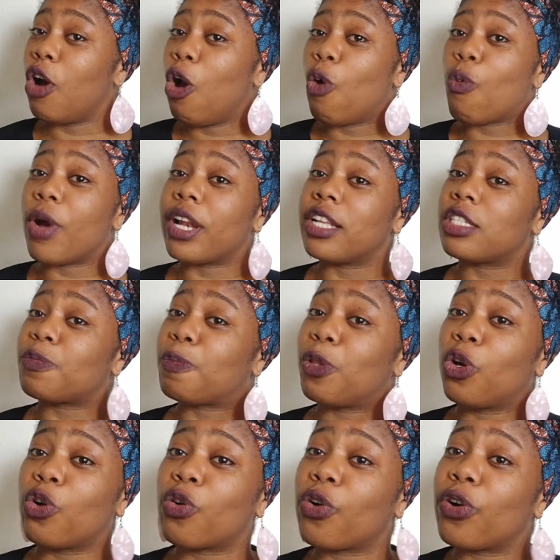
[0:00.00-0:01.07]
When it's
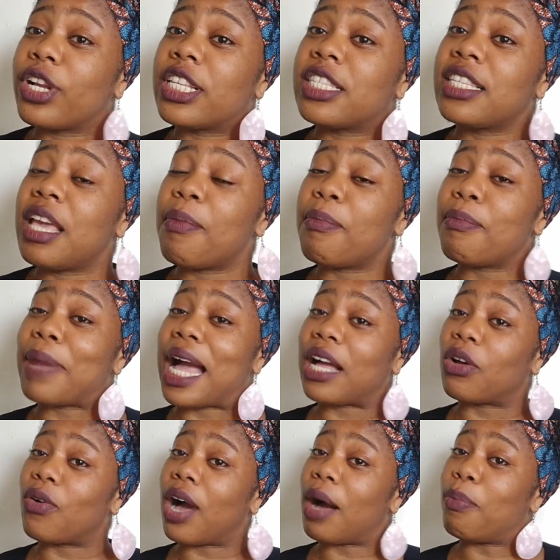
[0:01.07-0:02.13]
plural, it's nyemu
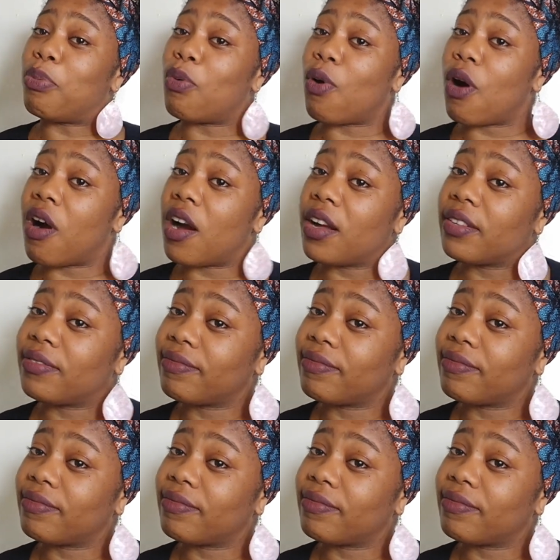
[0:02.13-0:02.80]
mango abo.